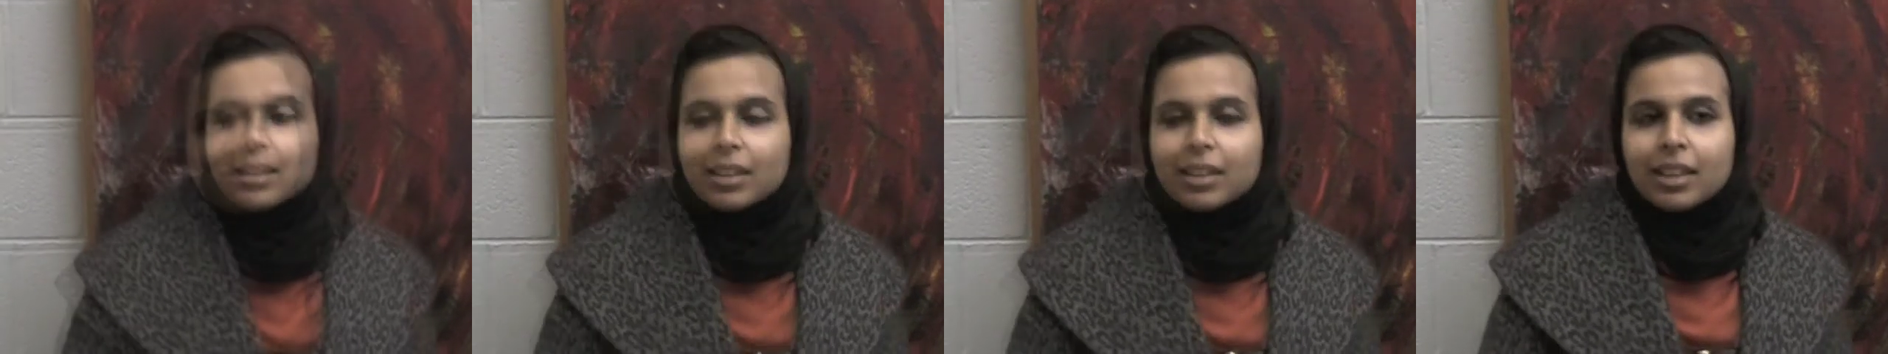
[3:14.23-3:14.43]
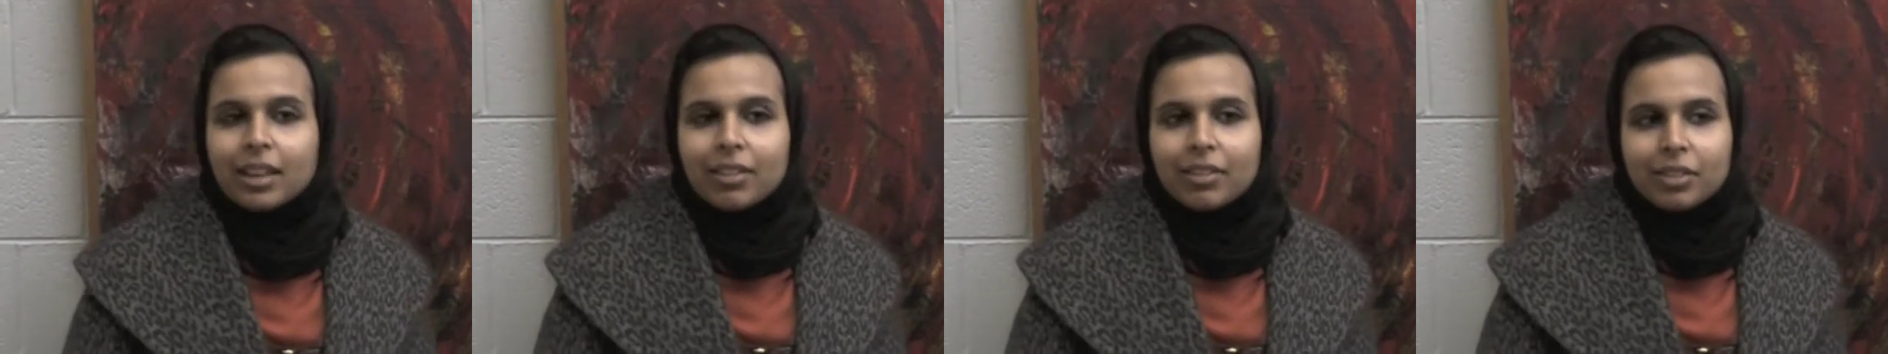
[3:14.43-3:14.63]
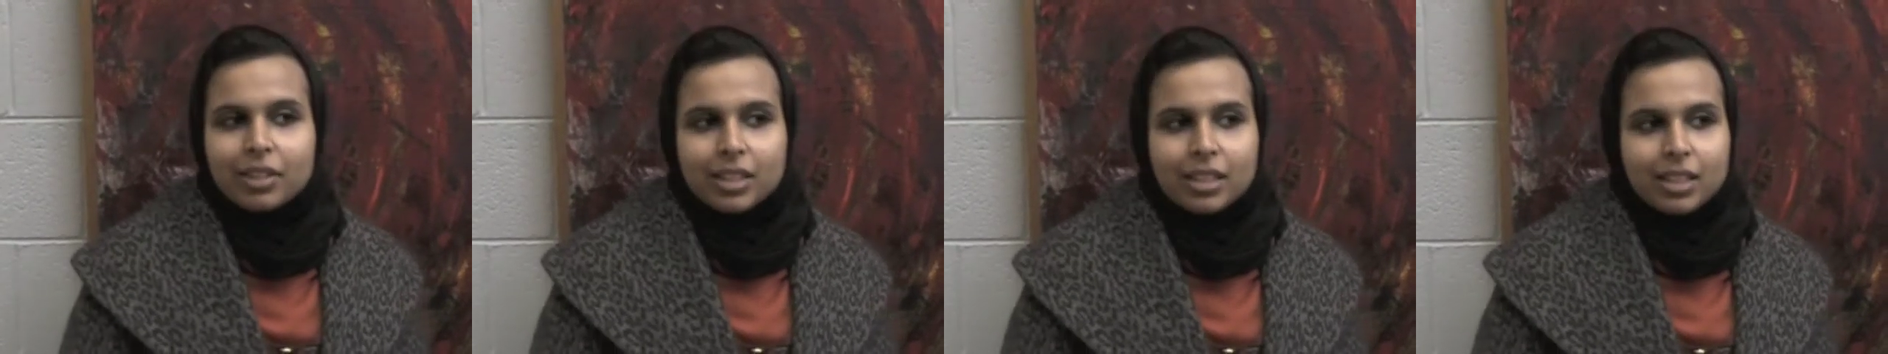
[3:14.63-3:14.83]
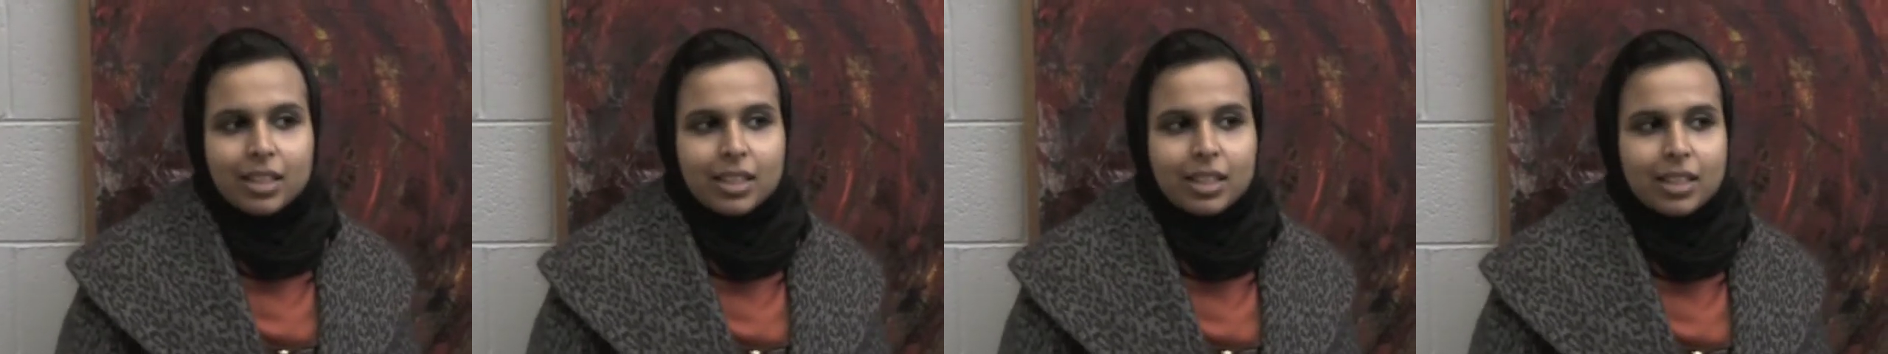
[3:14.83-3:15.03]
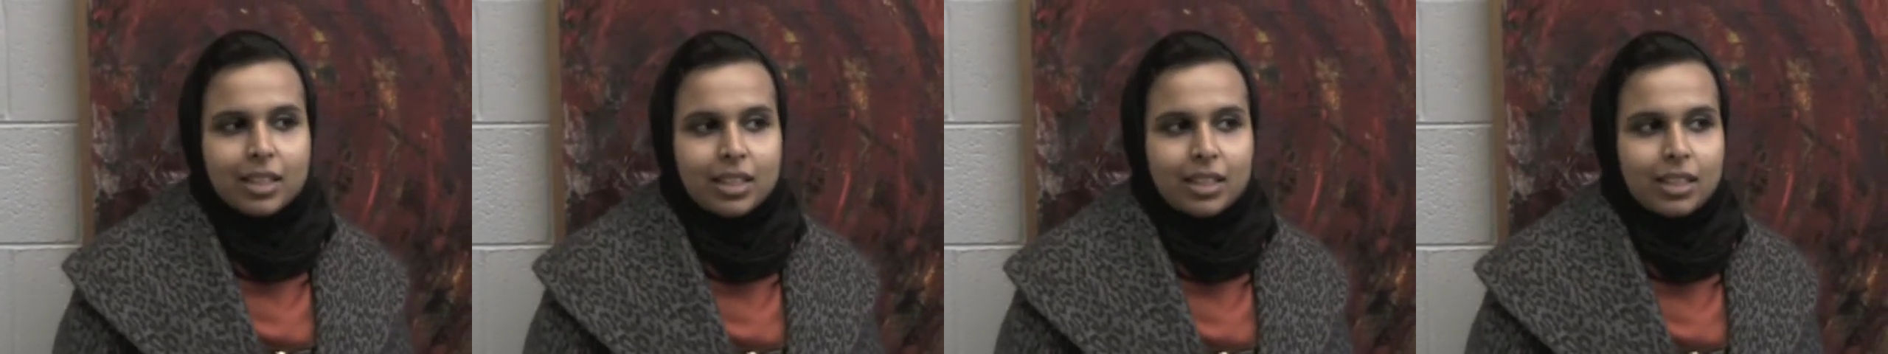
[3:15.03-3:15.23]
Love
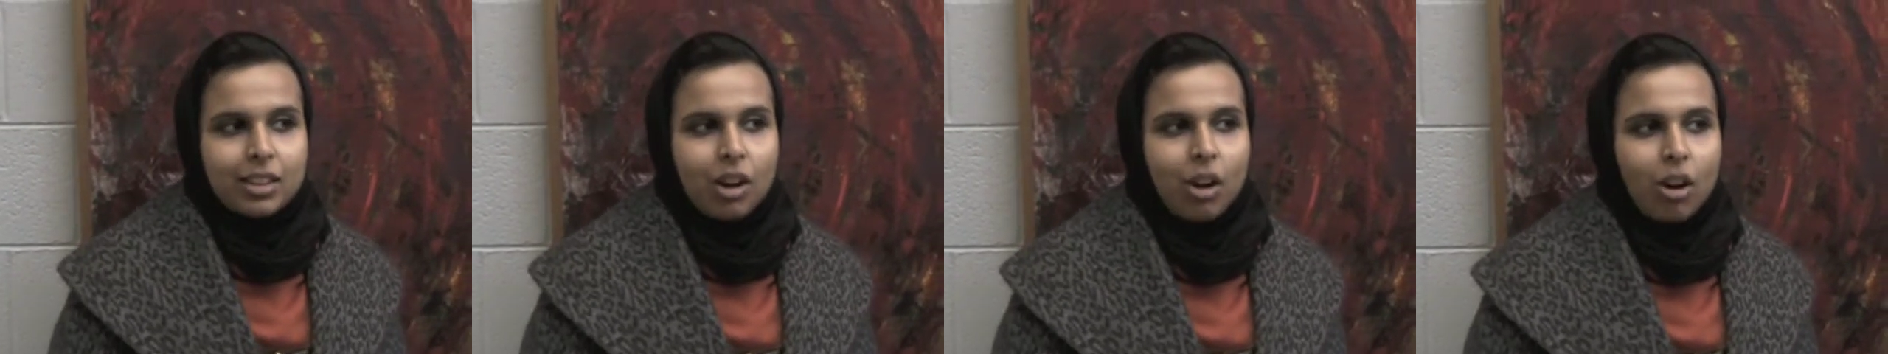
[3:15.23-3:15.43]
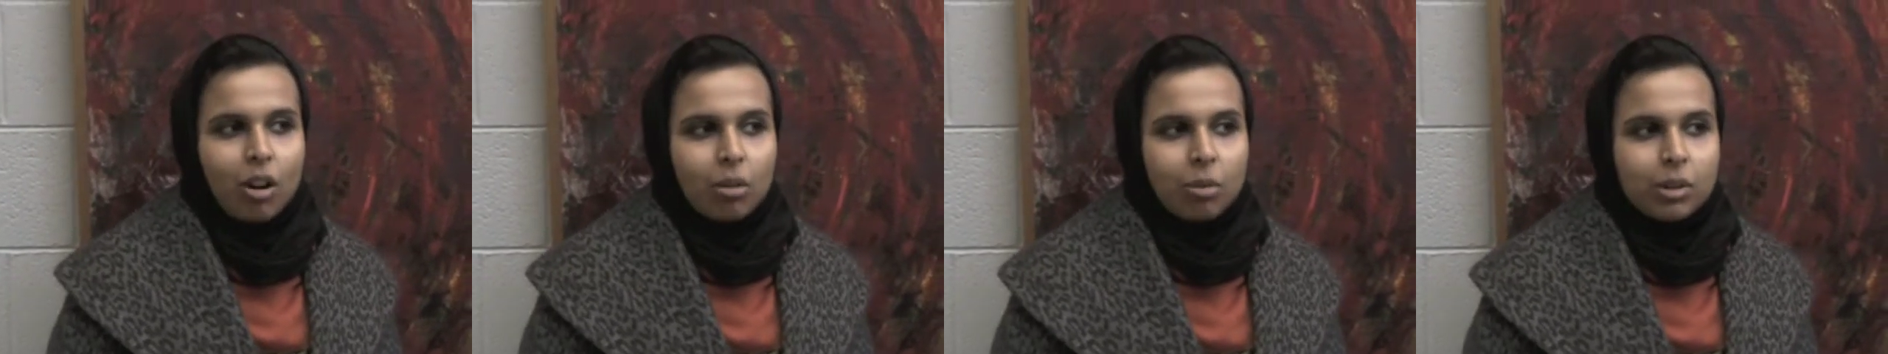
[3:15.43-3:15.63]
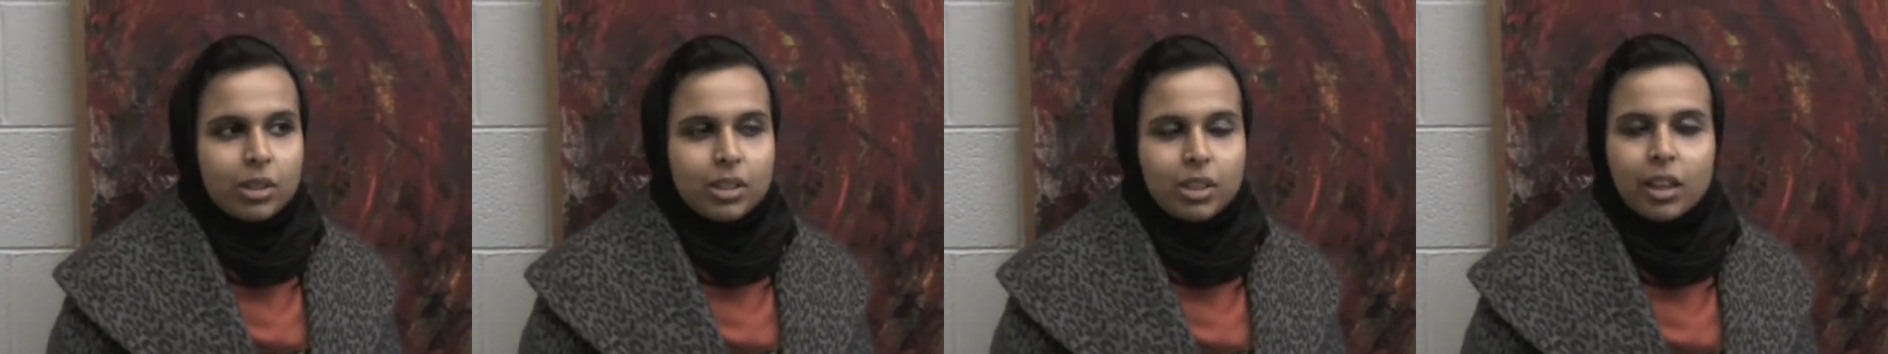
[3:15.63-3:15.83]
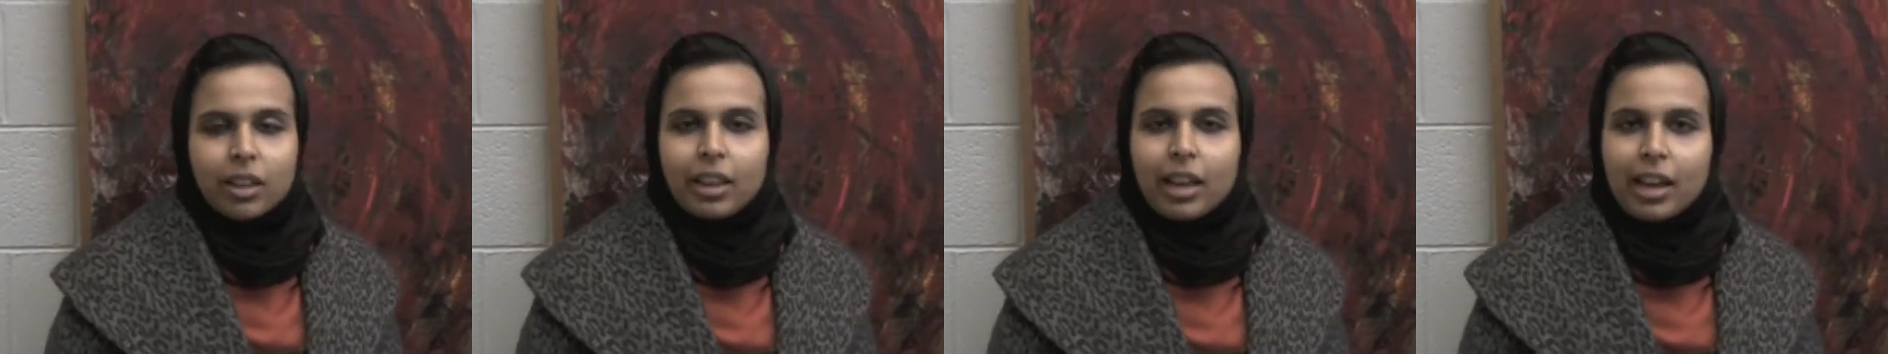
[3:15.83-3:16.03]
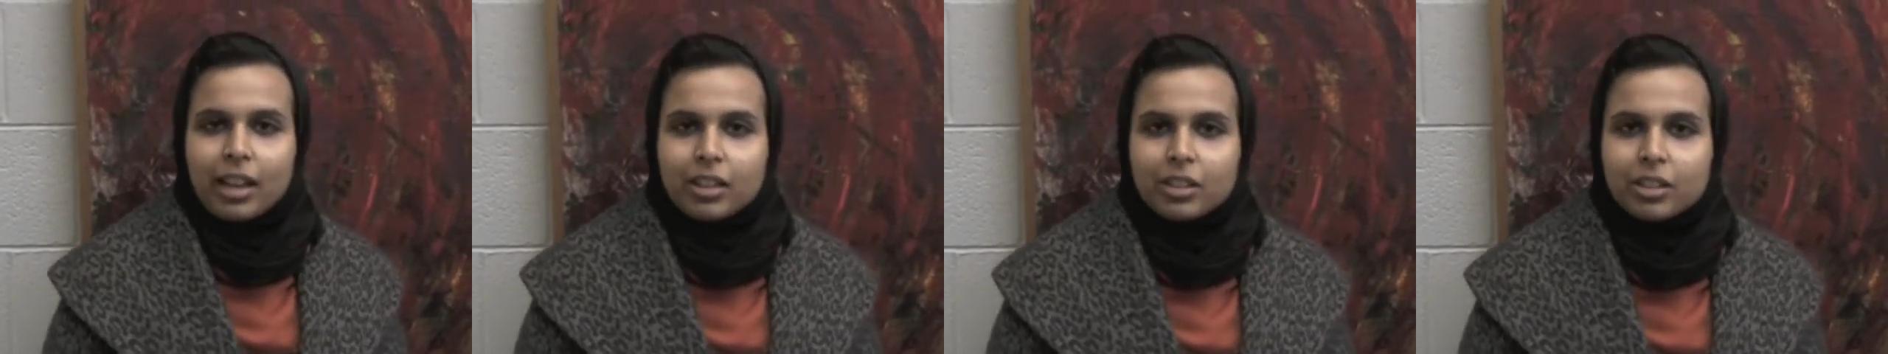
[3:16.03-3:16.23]
is always on
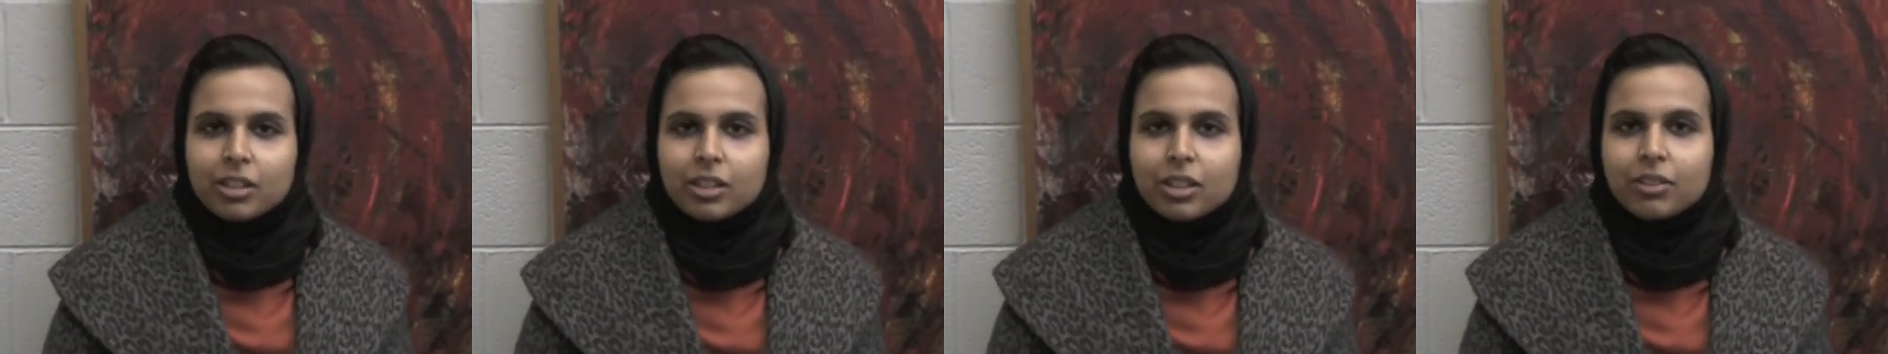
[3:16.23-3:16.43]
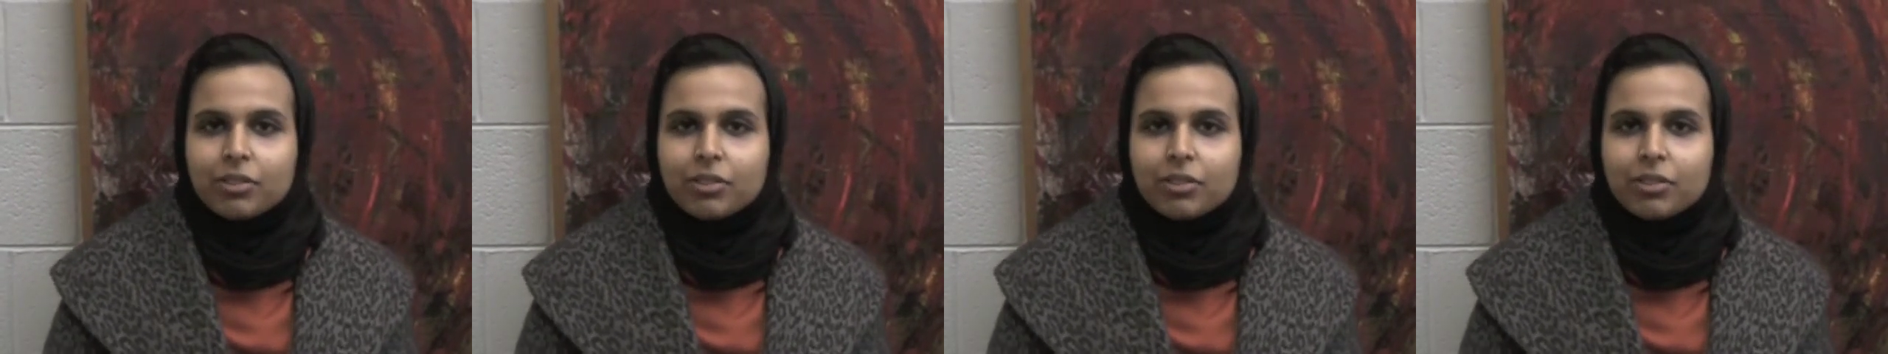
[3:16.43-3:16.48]
the edge.